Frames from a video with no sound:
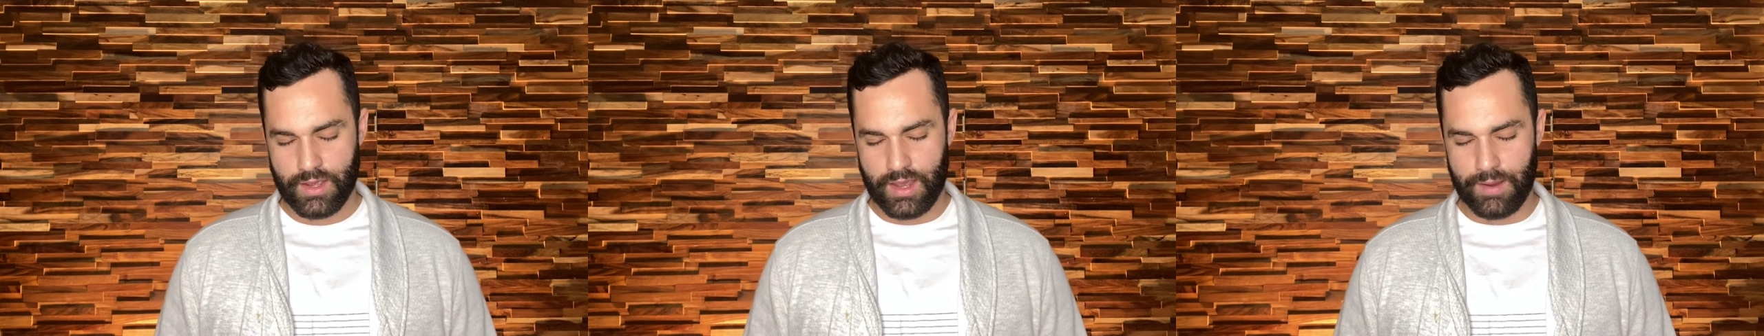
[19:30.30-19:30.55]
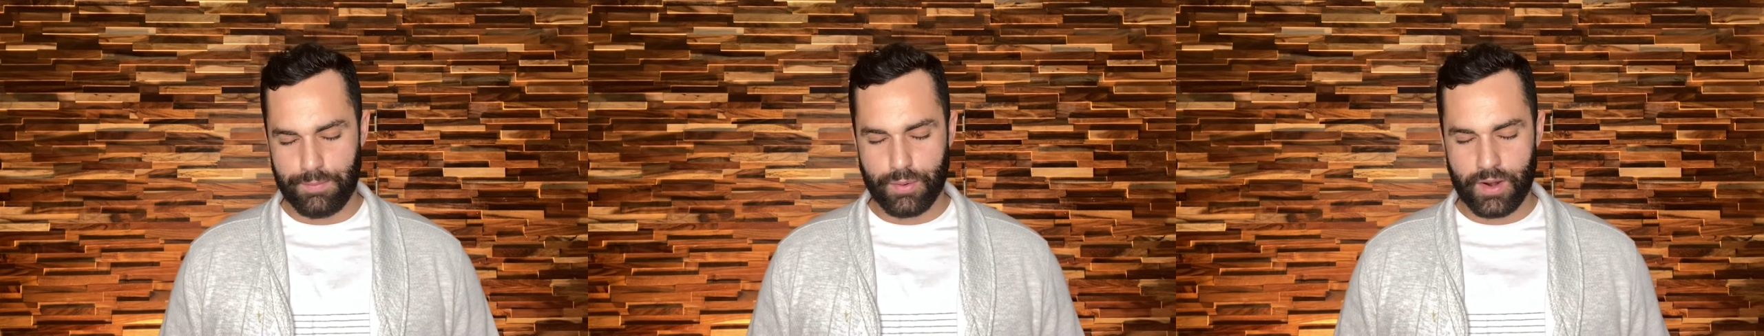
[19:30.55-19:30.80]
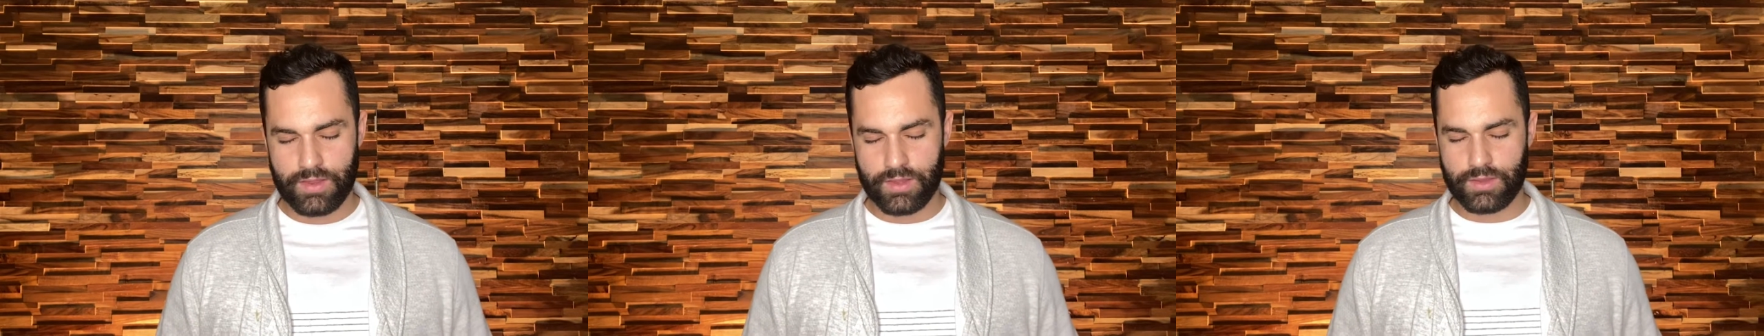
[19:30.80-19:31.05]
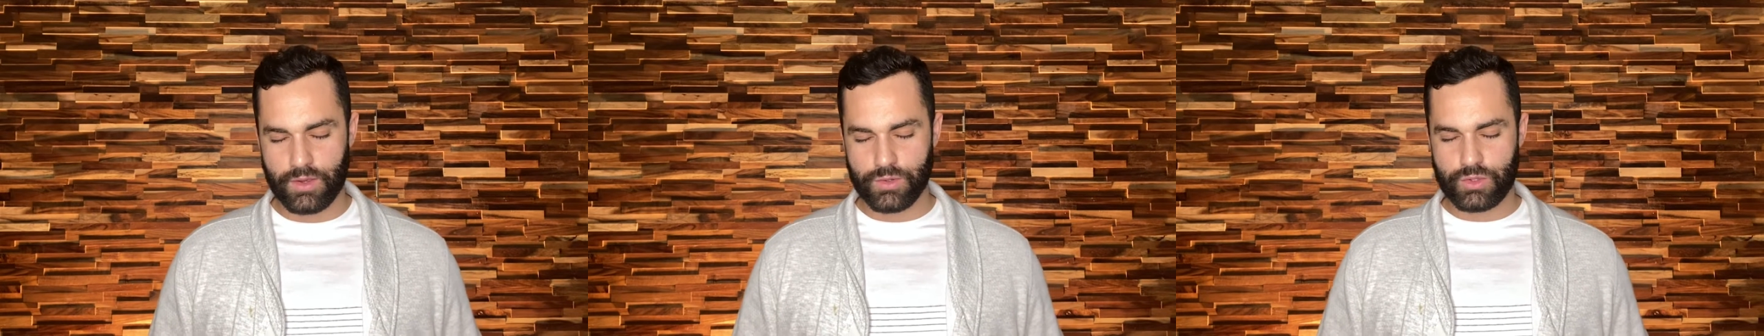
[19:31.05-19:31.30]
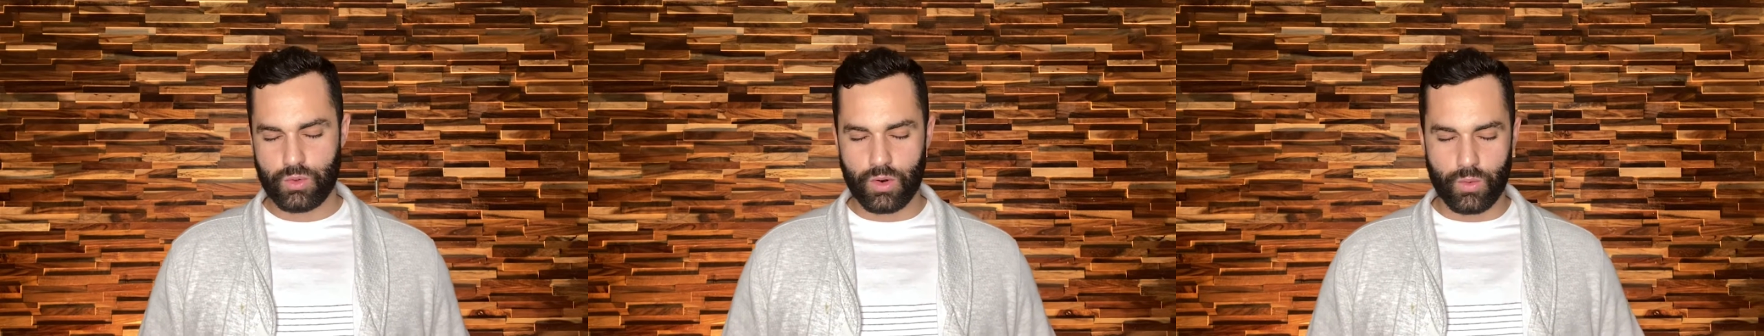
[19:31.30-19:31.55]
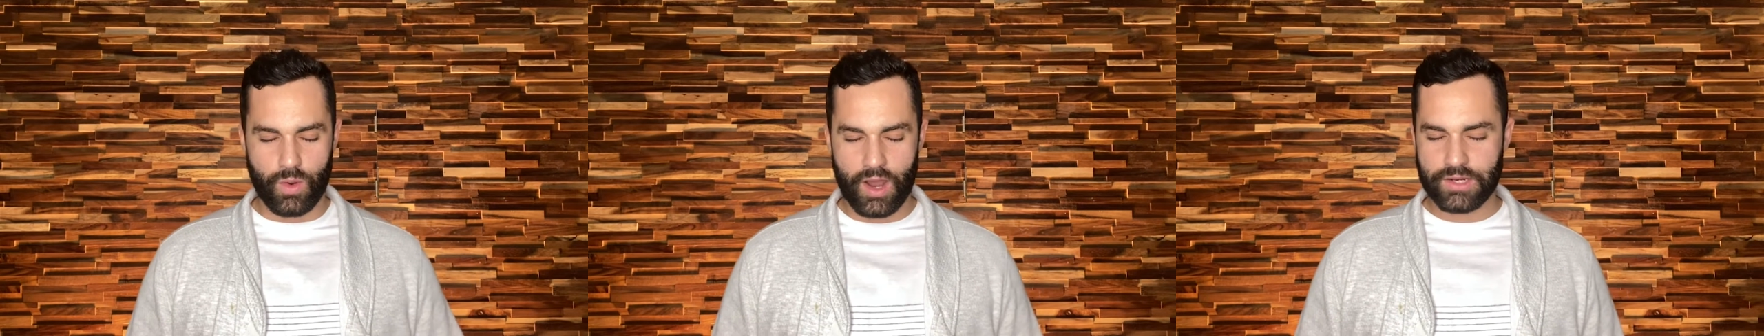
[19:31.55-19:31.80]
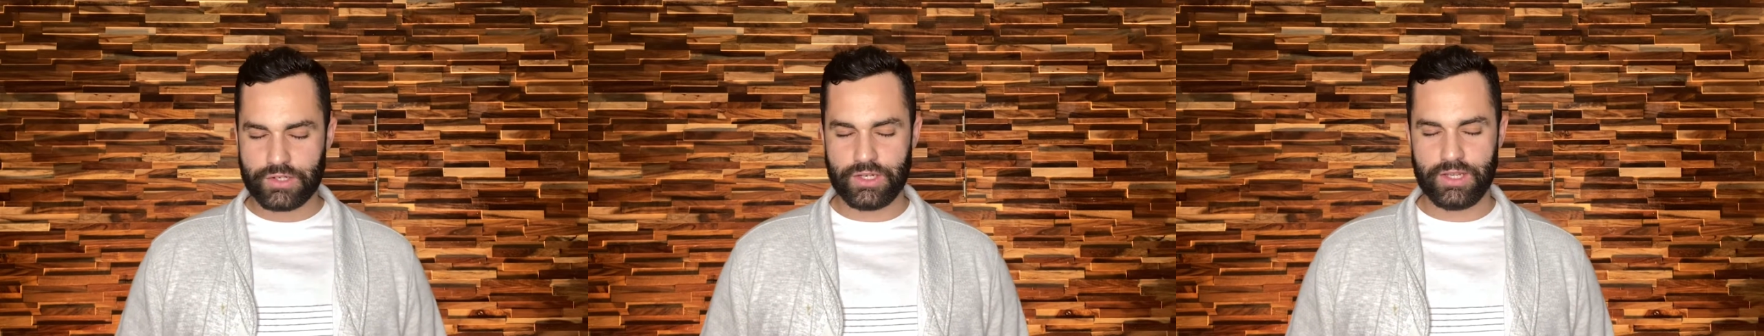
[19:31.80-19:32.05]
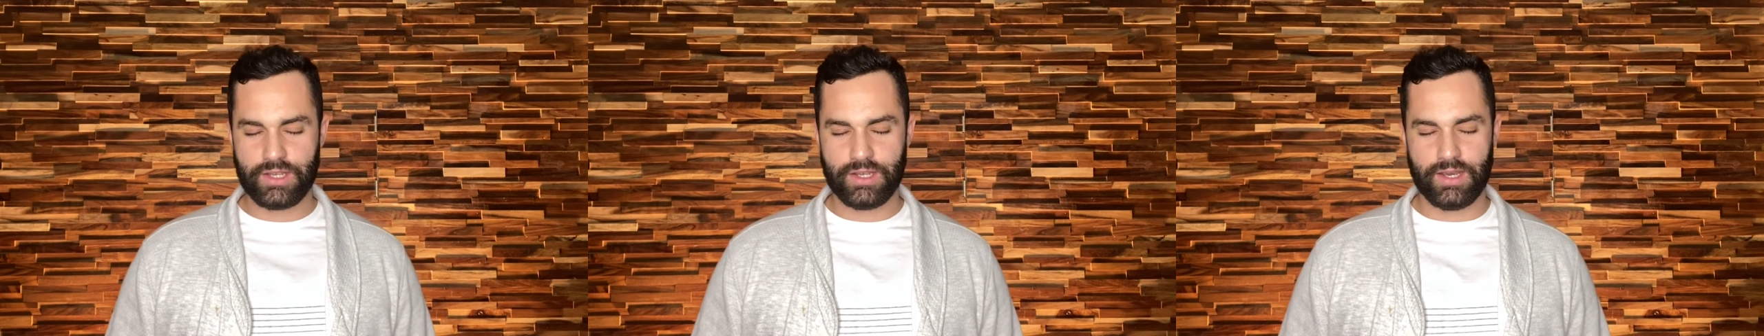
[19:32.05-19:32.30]
I pray that those who are
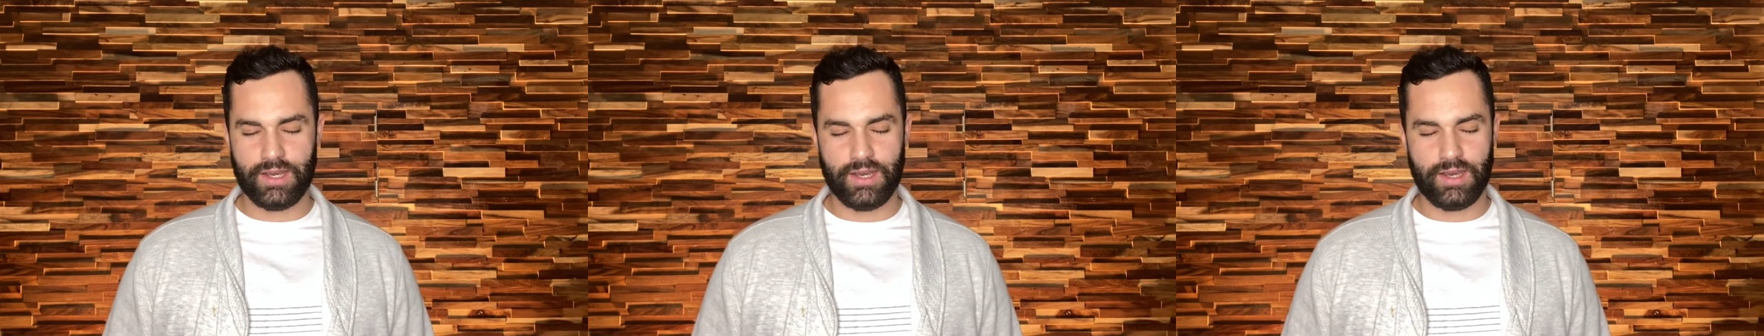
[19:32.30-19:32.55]
watching,